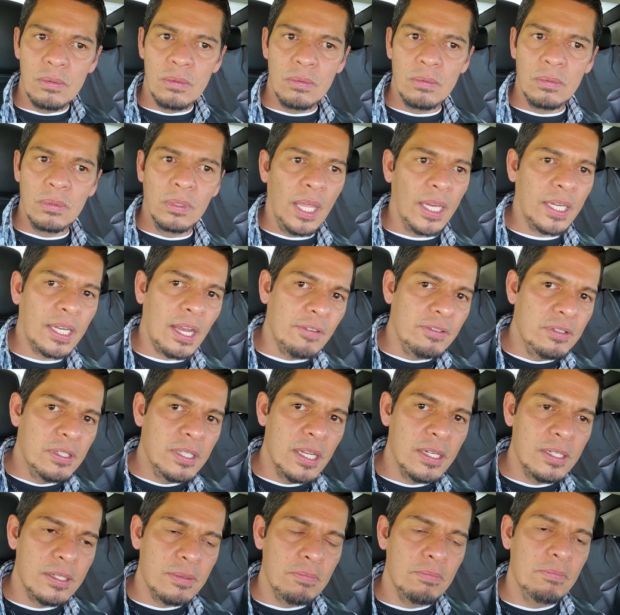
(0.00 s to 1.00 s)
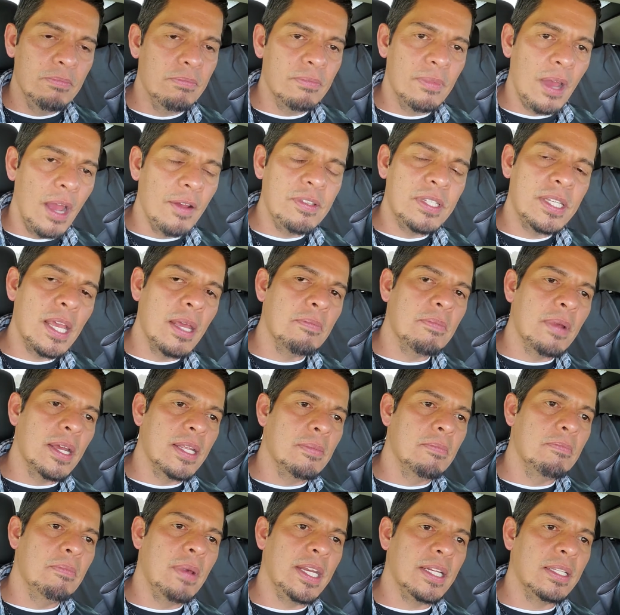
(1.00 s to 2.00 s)
like I've said
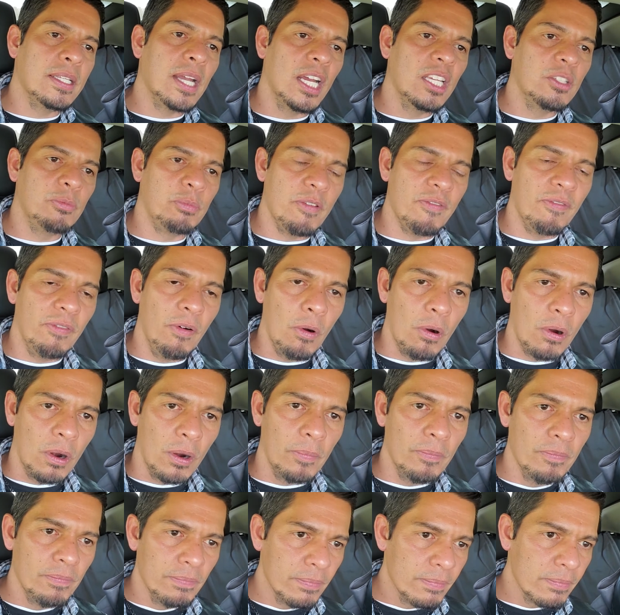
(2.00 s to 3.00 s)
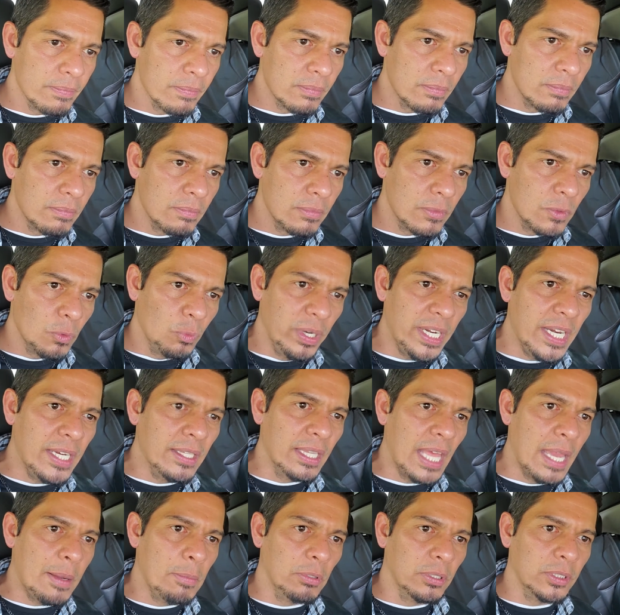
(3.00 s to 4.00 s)
many times before, we need
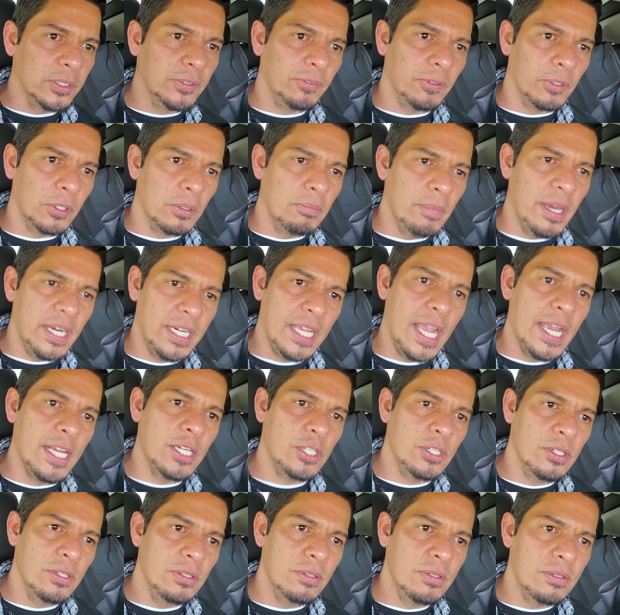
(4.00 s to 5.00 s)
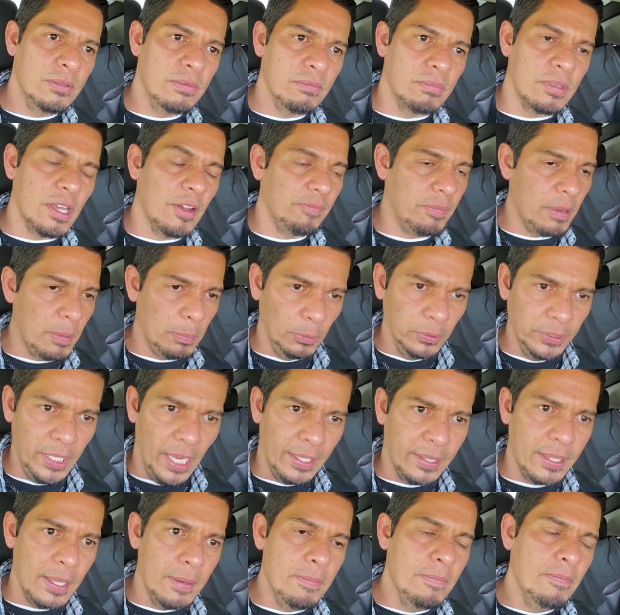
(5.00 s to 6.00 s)
labels for medications if people
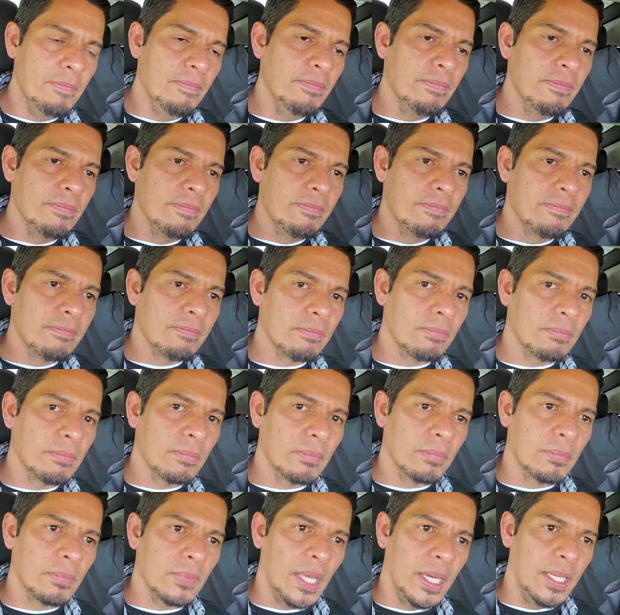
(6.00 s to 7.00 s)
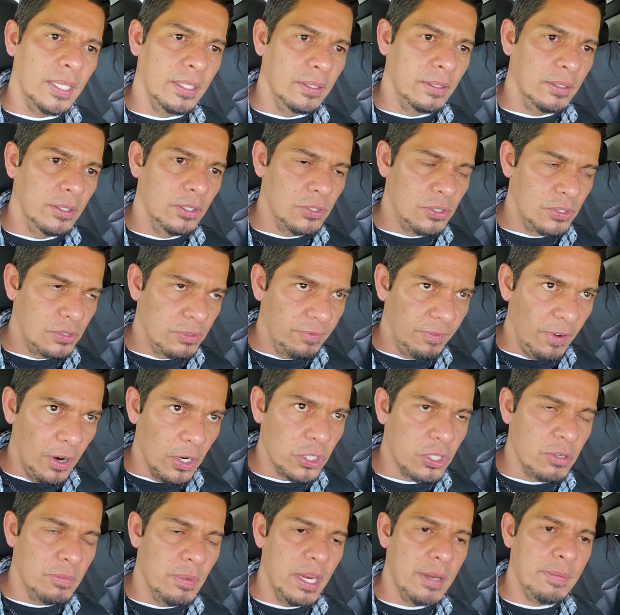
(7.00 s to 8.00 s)
take them. And there's far
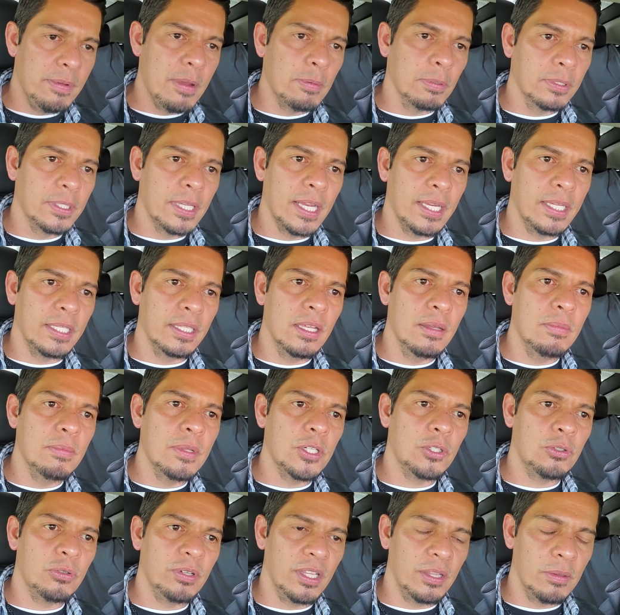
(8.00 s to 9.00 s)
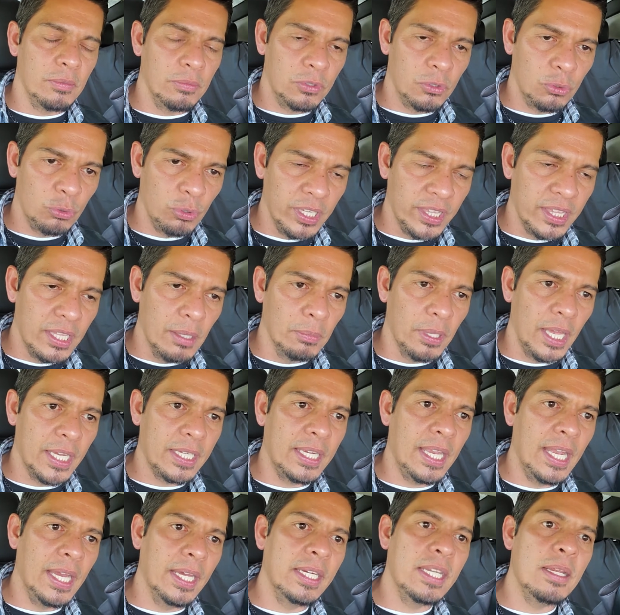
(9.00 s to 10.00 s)
too many people taking them. They treat them like
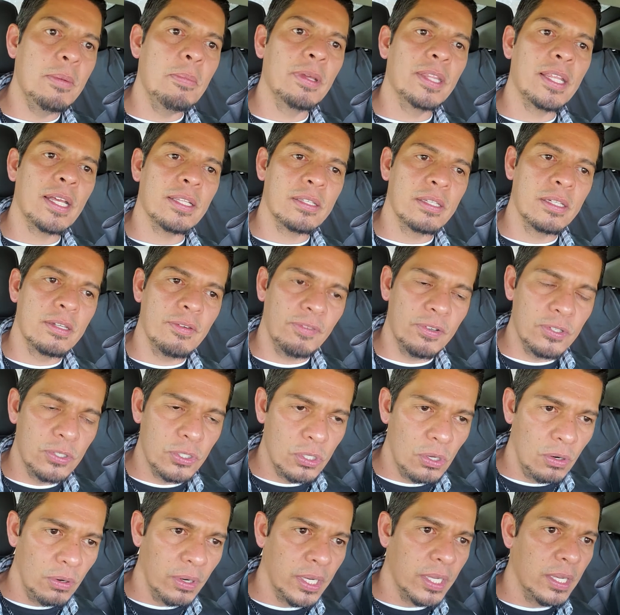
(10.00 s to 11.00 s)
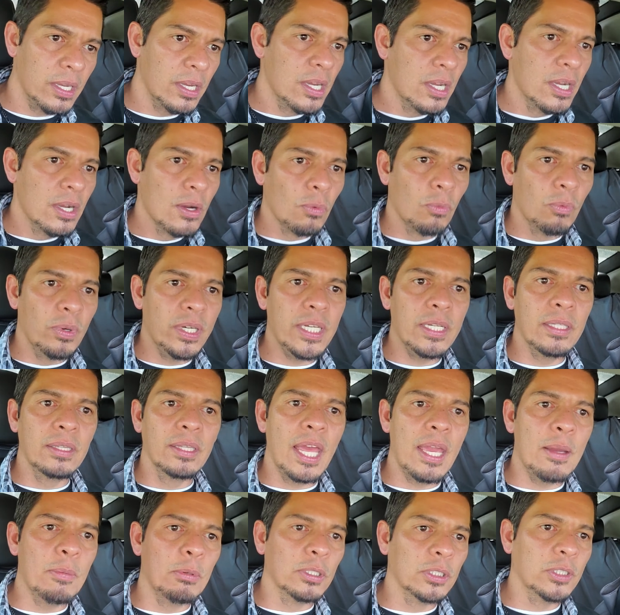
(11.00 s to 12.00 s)
candy, but that's a different story. We need
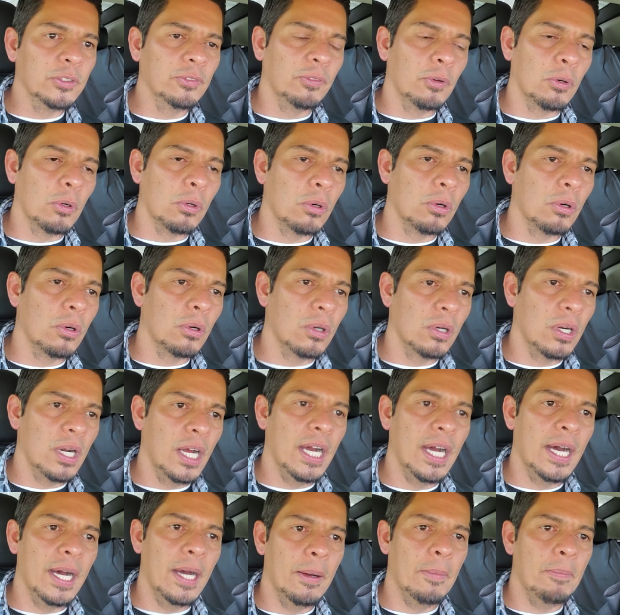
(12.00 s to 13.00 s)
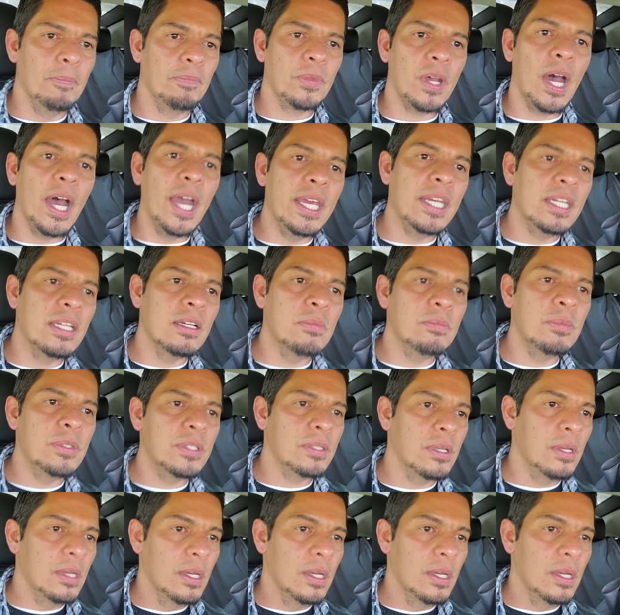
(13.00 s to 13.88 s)
labels for items,